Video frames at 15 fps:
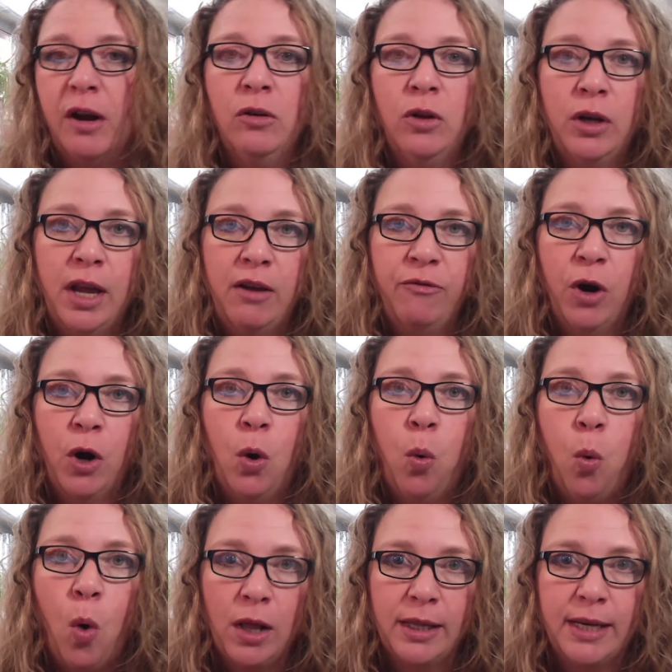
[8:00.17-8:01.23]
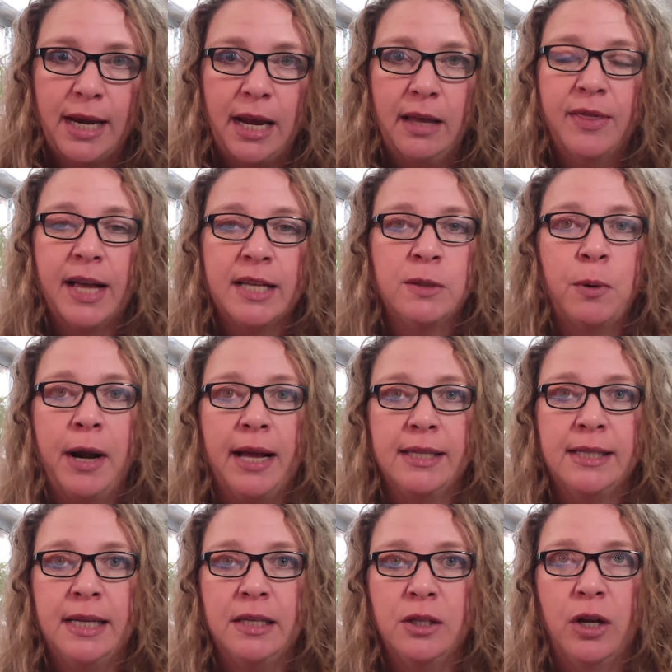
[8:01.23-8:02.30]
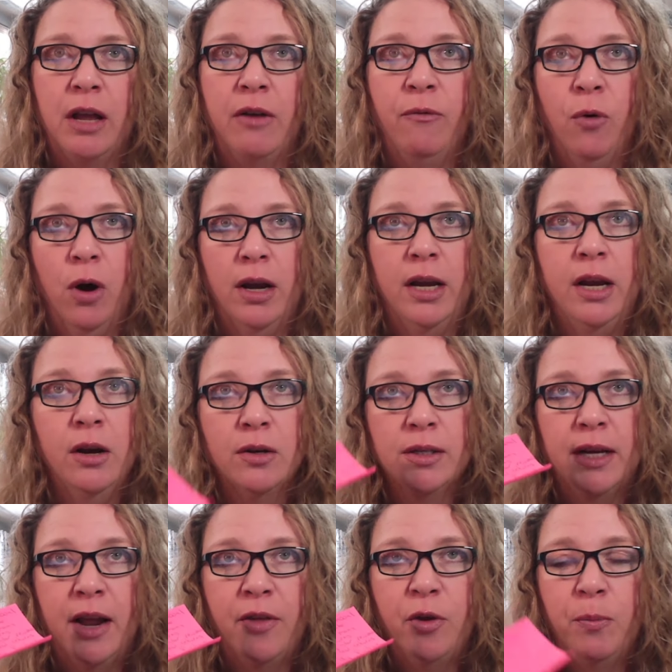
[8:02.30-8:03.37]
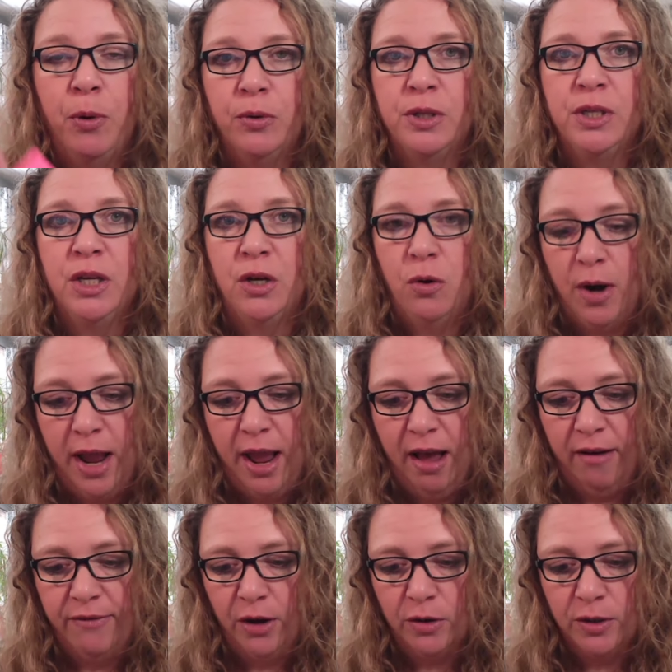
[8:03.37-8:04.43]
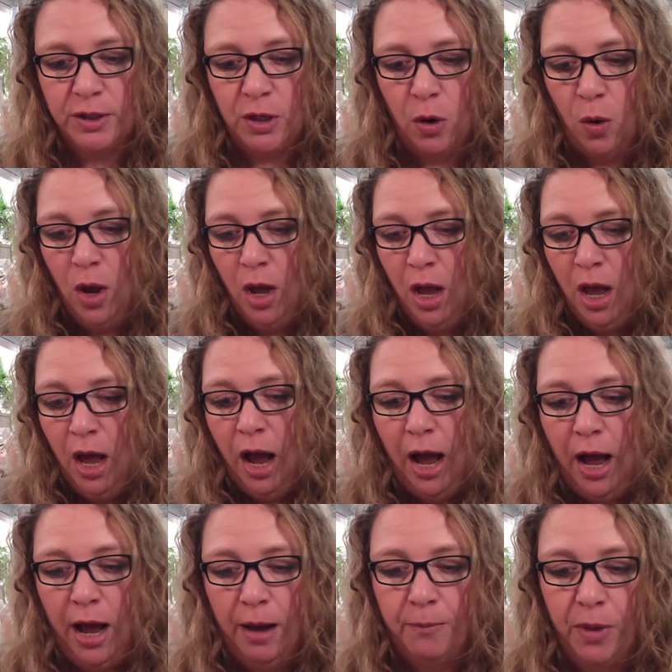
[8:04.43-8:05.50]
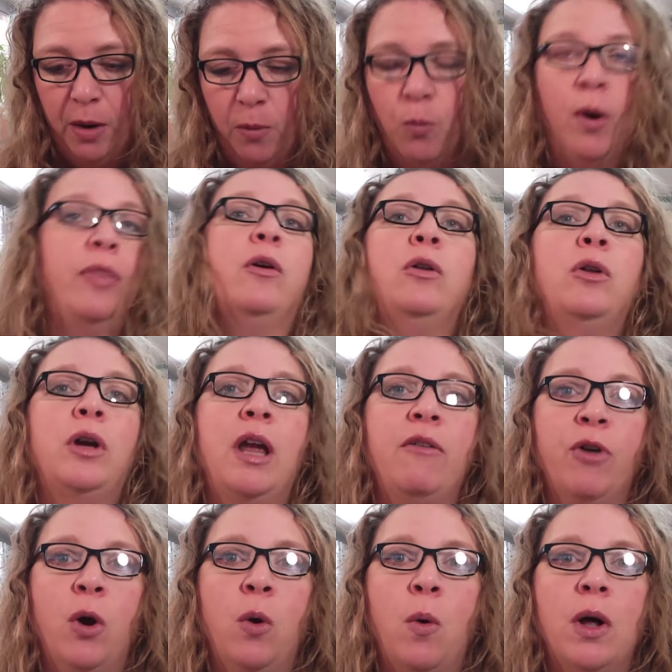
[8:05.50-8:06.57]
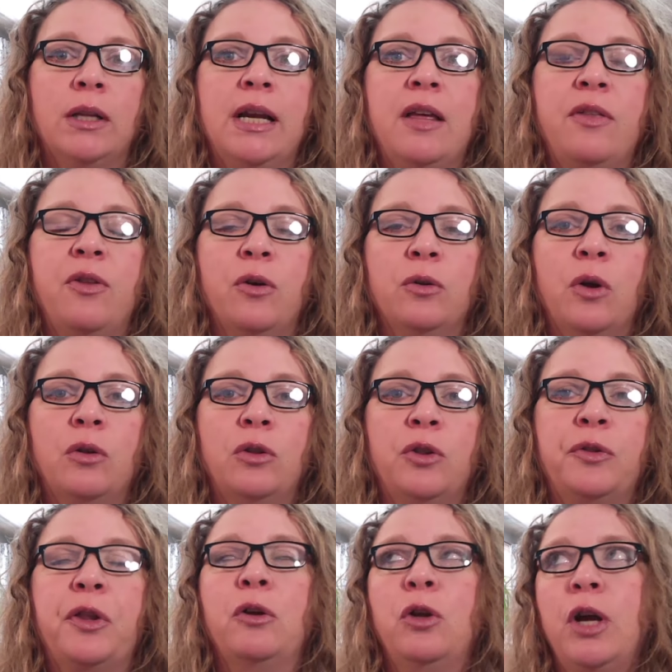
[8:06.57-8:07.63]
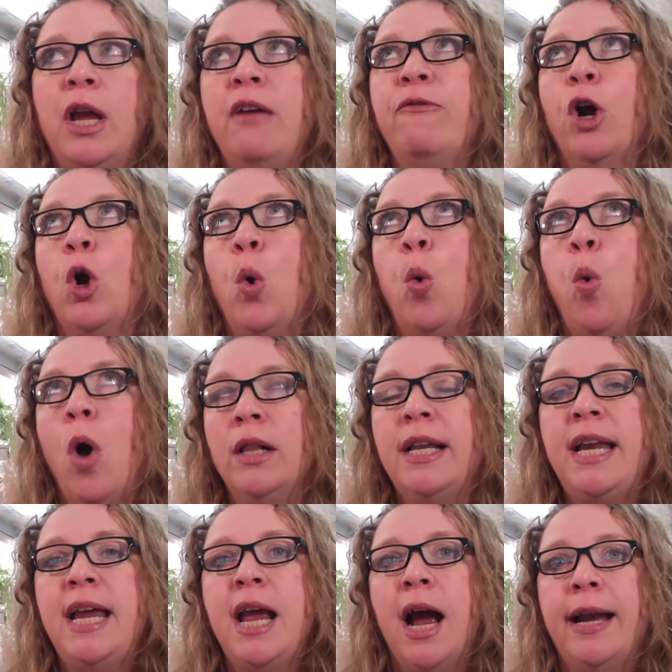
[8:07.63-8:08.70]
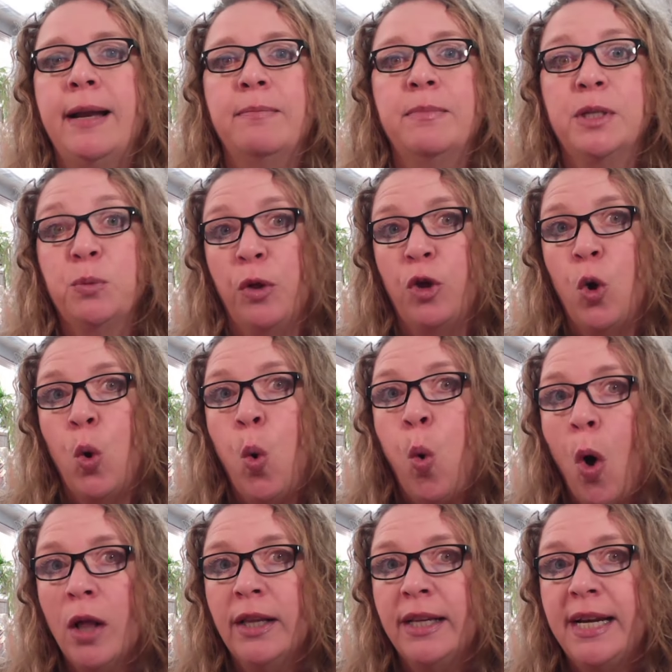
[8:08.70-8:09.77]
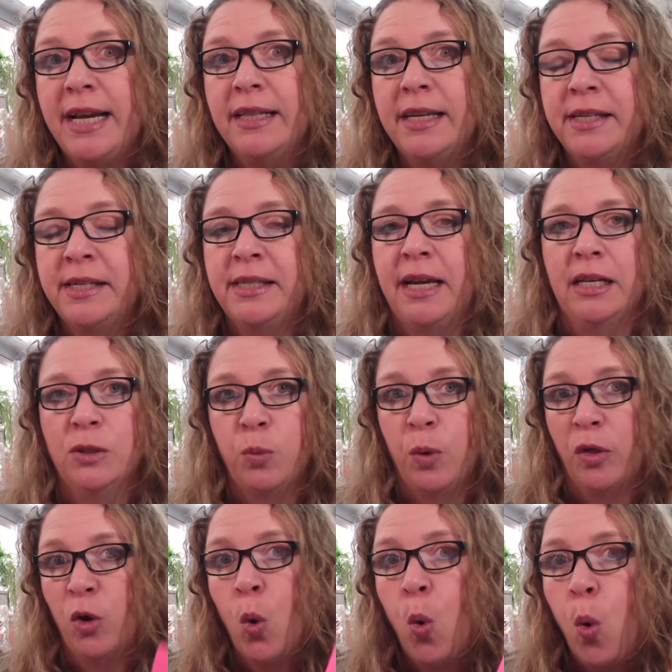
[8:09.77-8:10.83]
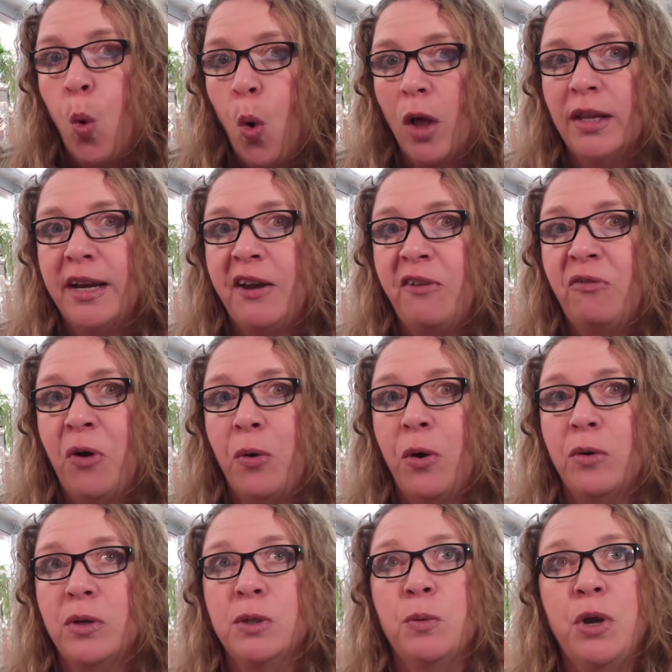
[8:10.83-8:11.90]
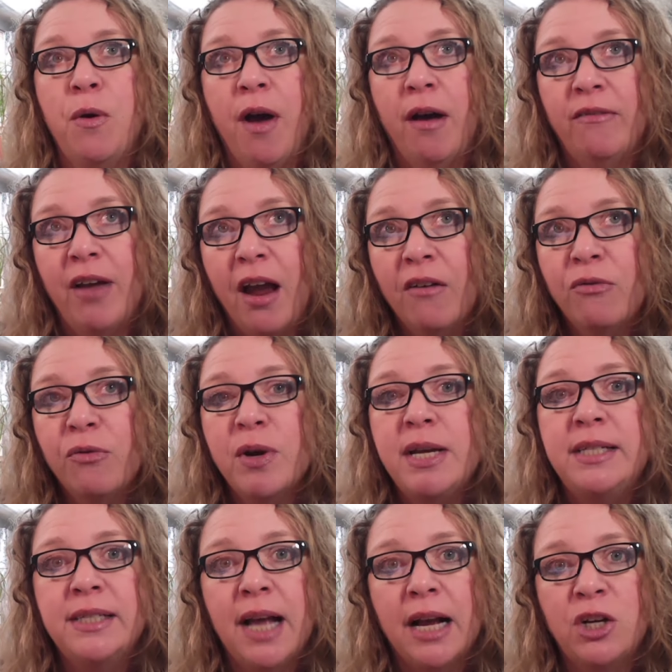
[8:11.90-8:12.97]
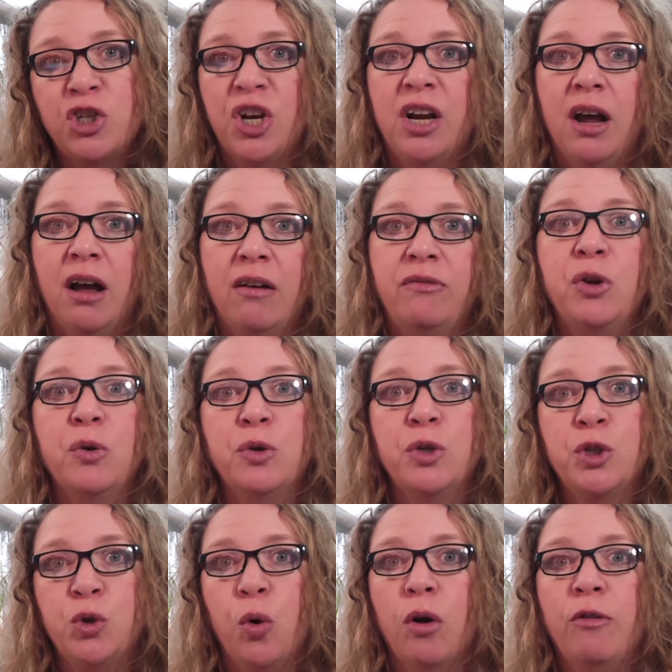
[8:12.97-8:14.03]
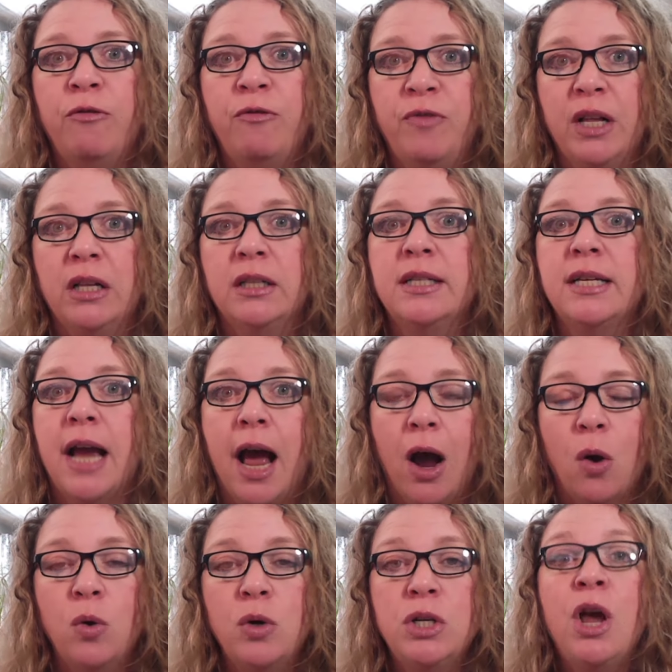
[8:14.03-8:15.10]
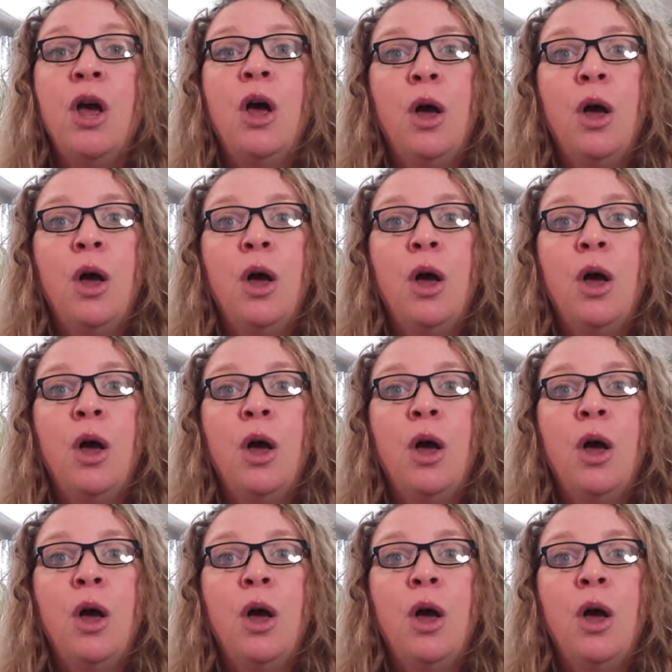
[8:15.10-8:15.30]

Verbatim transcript: they're looking for quality. That's what Etsy's looking for. And here's another post-it note I have here. So um, when they're looking for quality, they're they're looking for quality items with quality listings with quality photos, where you have every section of your store filled out